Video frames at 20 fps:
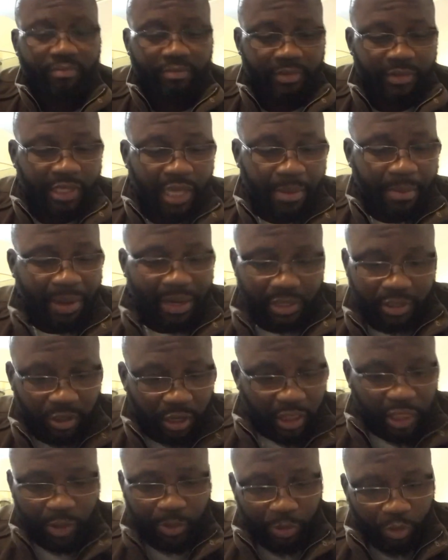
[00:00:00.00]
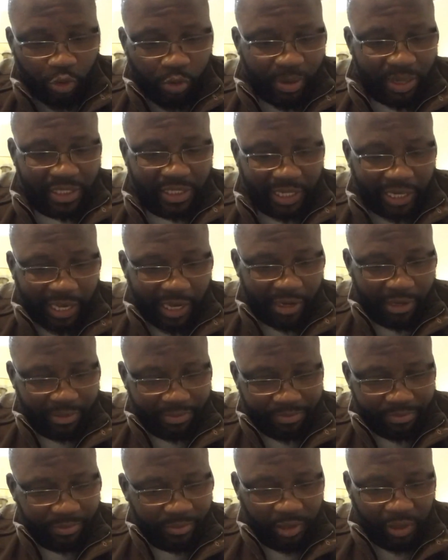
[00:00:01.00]
Yeah, man. Nothing with Uber is clear.
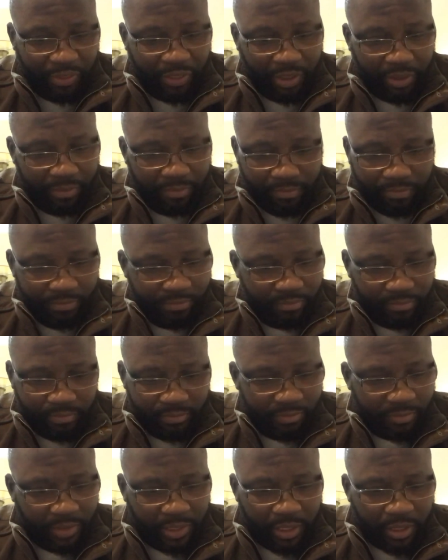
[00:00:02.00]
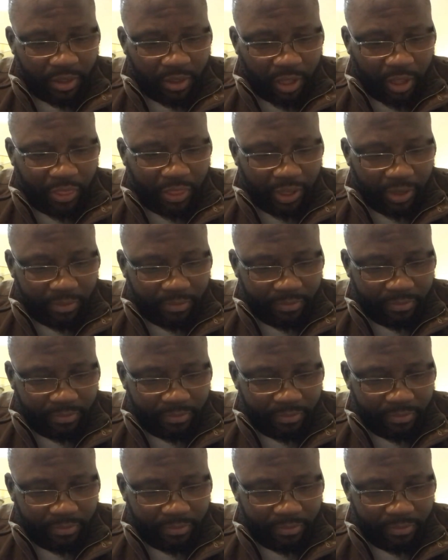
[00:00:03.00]
Nothing. Nothing.